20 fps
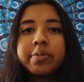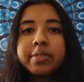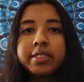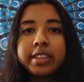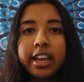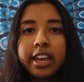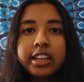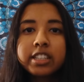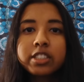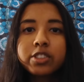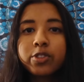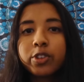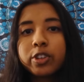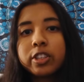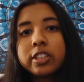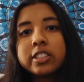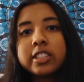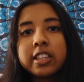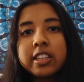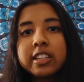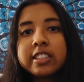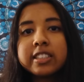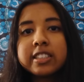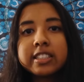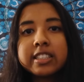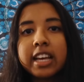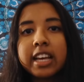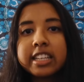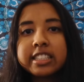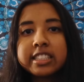Next, for the
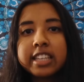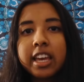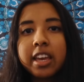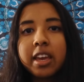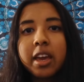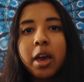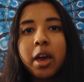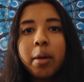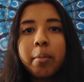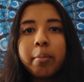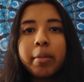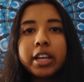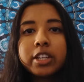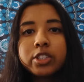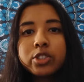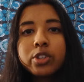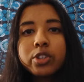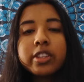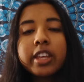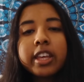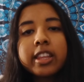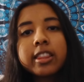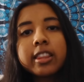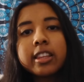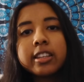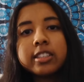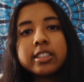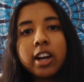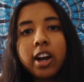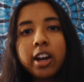synthesis essay, make sure that
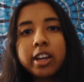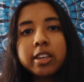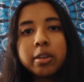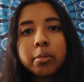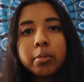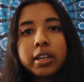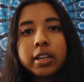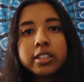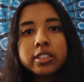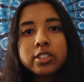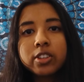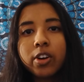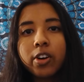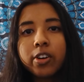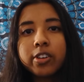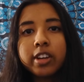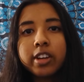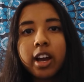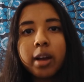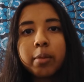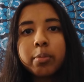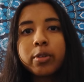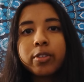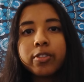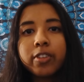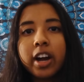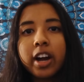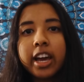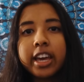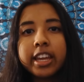the documents are not
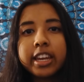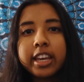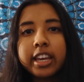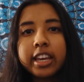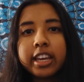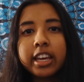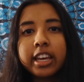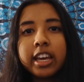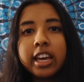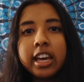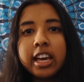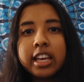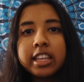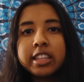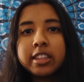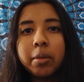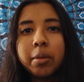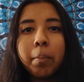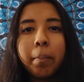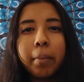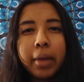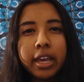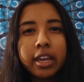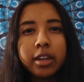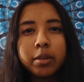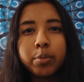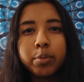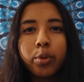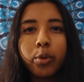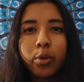providing the
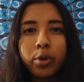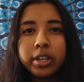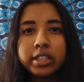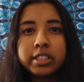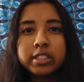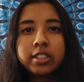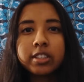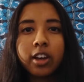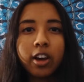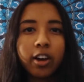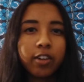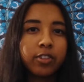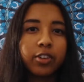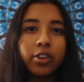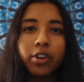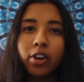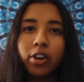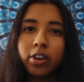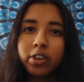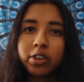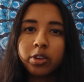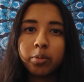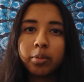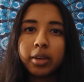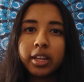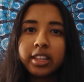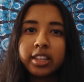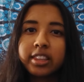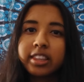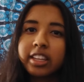main points of your
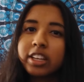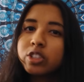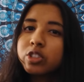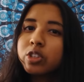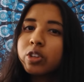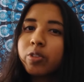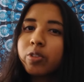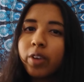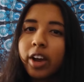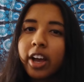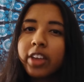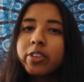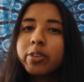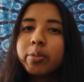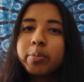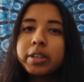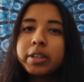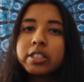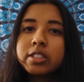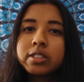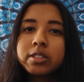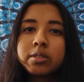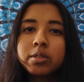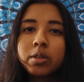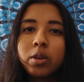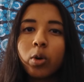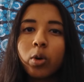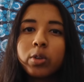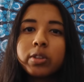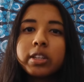argument. They should rather be
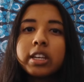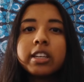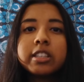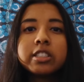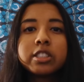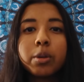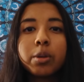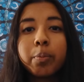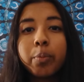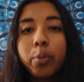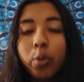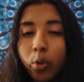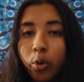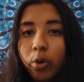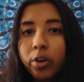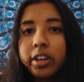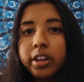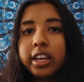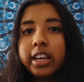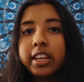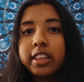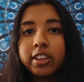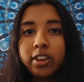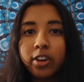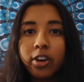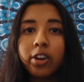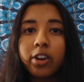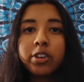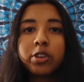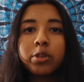only supporting the
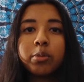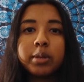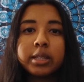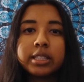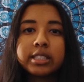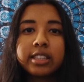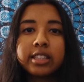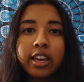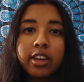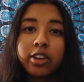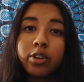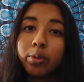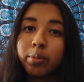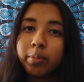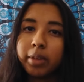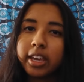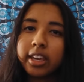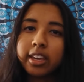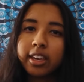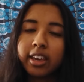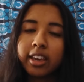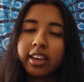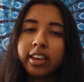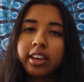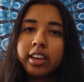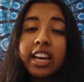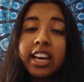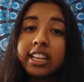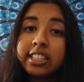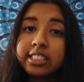arguments that you're making.
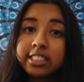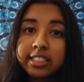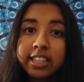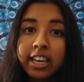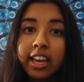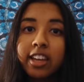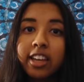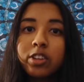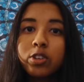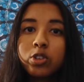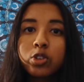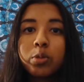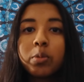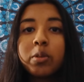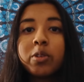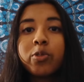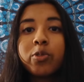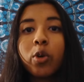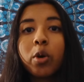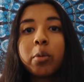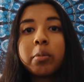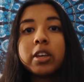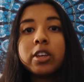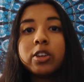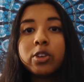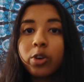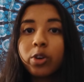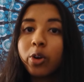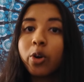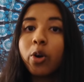Instead, you should be forming
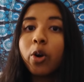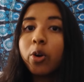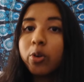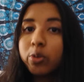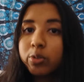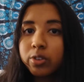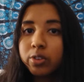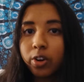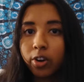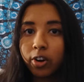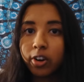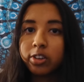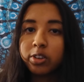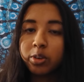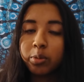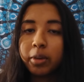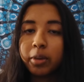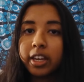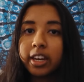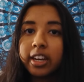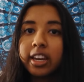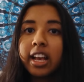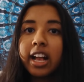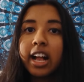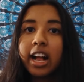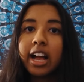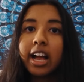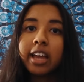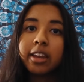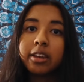your own argument
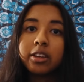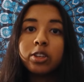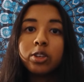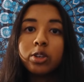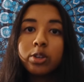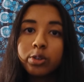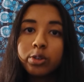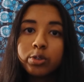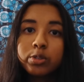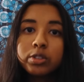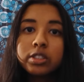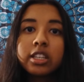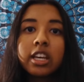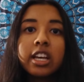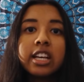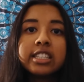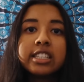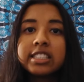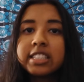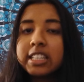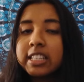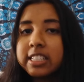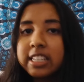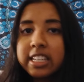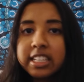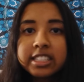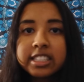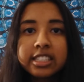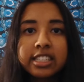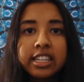and use
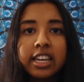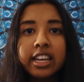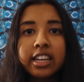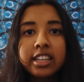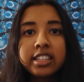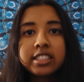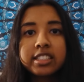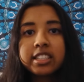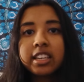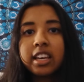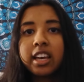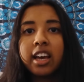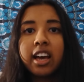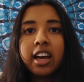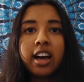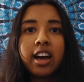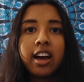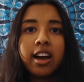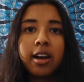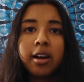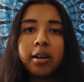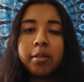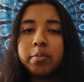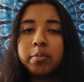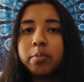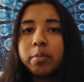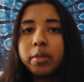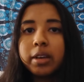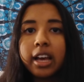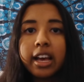statistics,
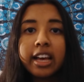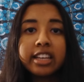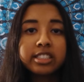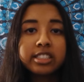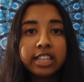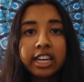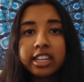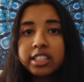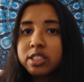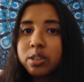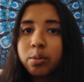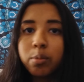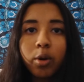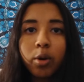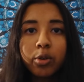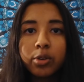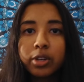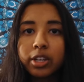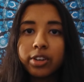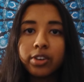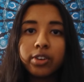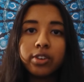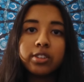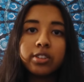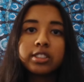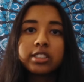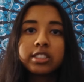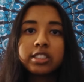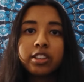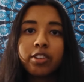as
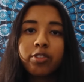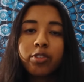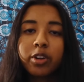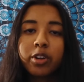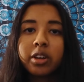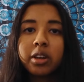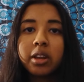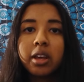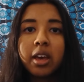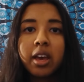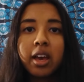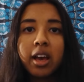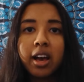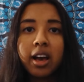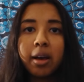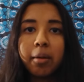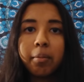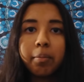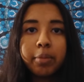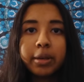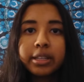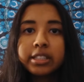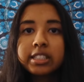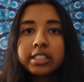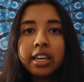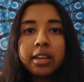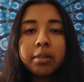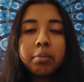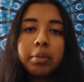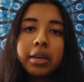testimonials, different bits
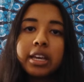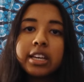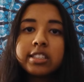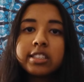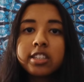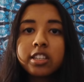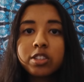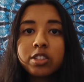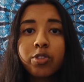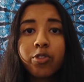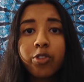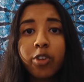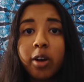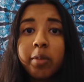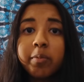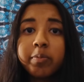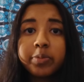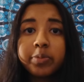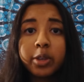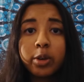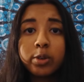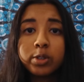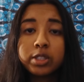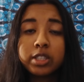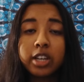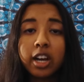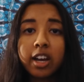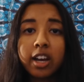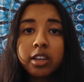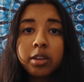and pieces from those
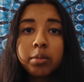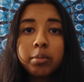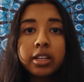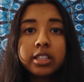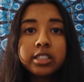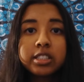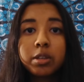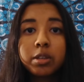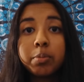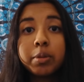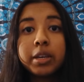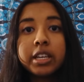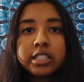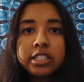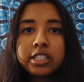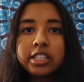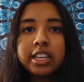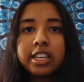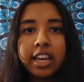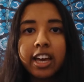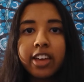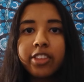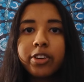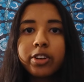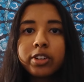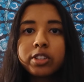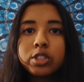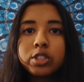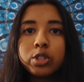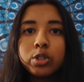documents to piece
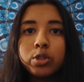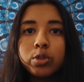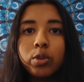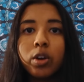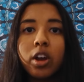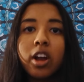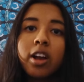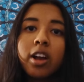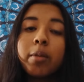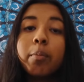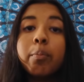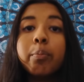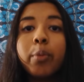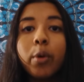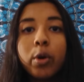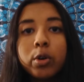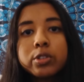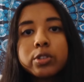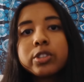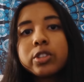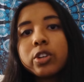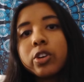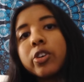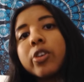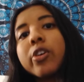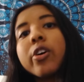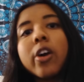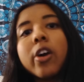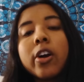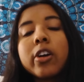together to bolster
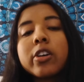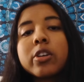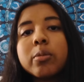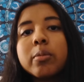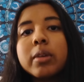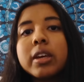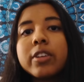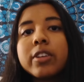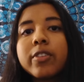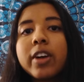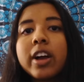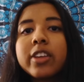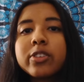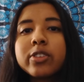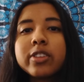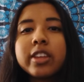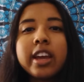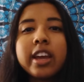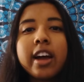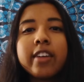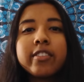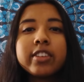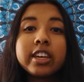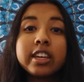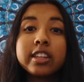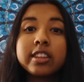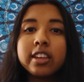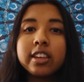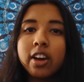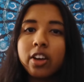your argument rather than having
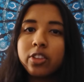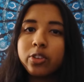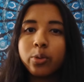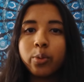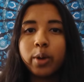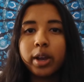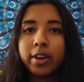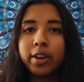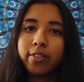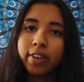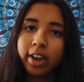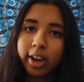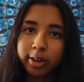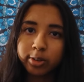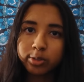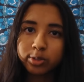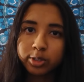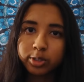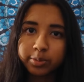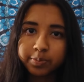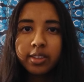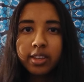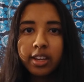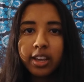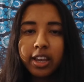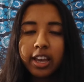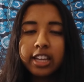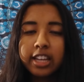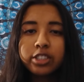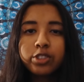it the other way around.
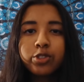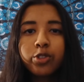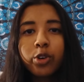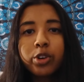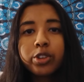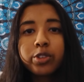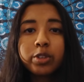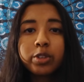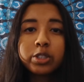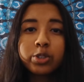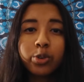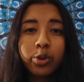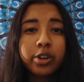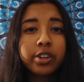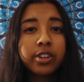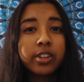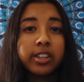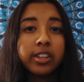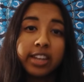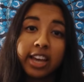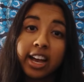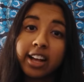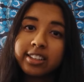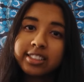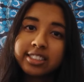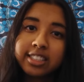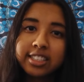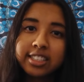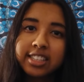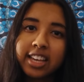And for the rhetorical
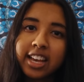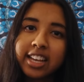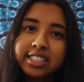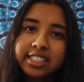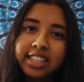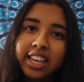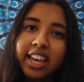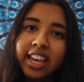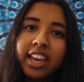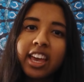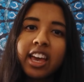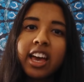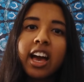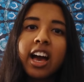analysis essay,